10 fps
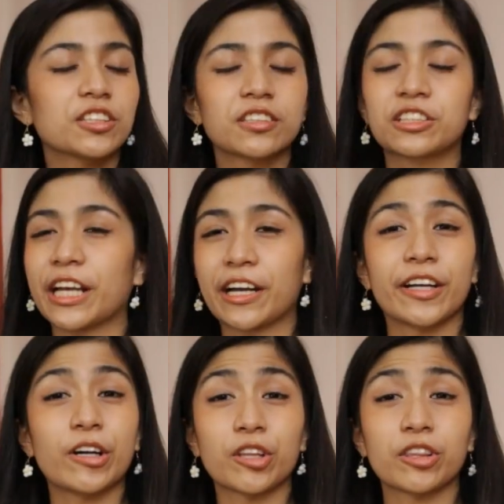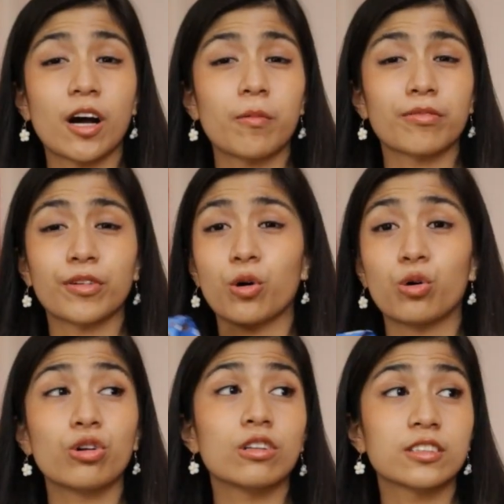just a cherry on top of a
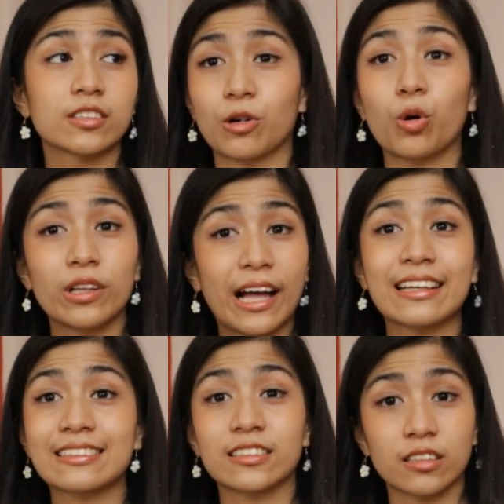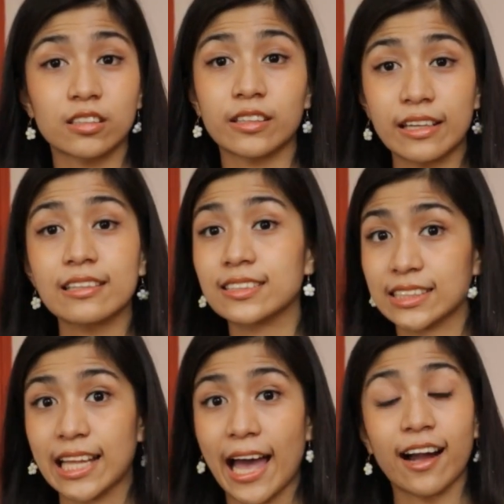whole, whole ass Sunday
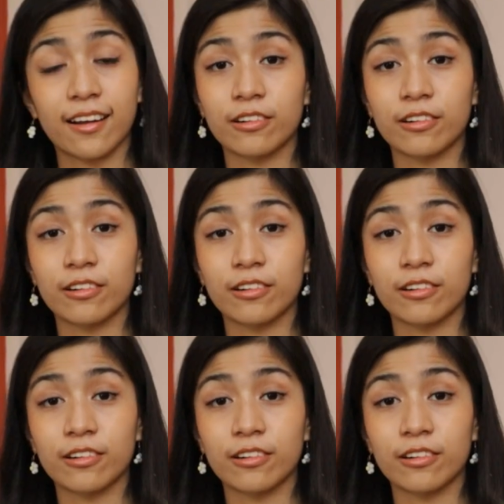snack,